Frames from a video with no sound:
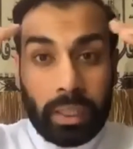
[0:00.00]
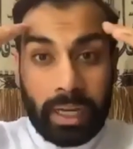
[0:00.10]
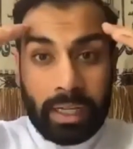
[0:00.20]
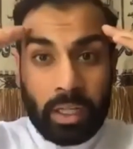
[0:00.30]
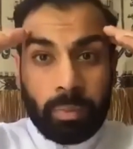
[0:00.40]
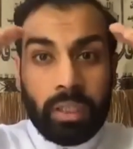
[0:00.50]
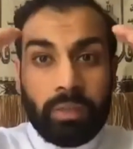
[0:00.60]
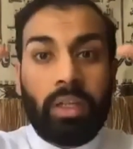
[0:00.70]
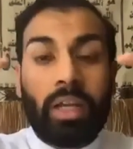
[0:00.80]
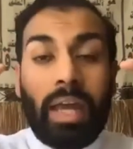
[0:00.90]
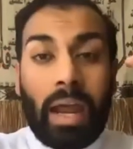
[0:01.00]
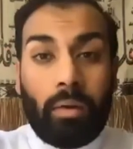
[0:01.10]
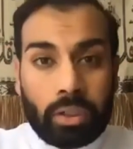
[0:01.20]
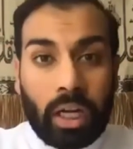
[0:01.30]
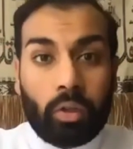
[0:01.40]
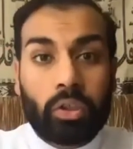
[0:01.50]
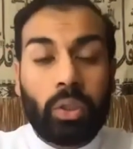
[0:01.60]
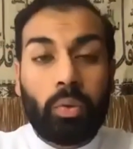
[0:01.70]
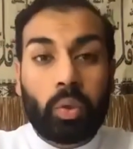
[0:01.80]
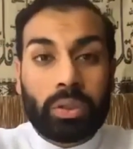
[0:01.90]
And he believed in aristocracy,
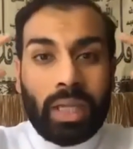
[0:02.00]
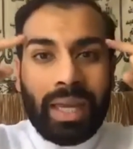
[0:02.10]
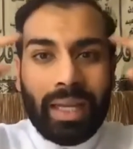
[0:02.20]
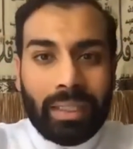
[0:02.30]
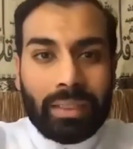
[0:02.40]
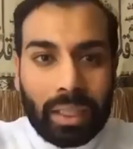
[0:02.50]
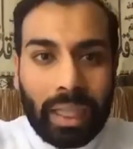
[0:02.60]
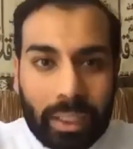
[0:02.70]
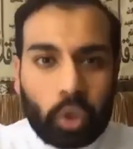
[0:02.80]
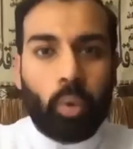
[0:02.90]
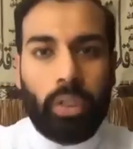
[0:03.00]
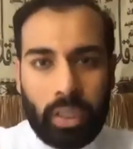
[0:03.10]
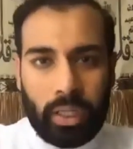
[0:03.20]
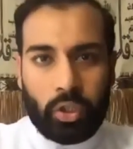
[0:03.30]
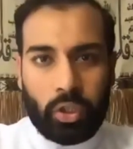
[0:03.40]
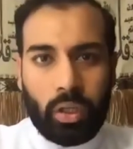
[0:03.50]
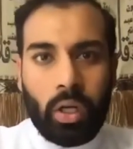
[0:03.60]
which was intellectual in nature.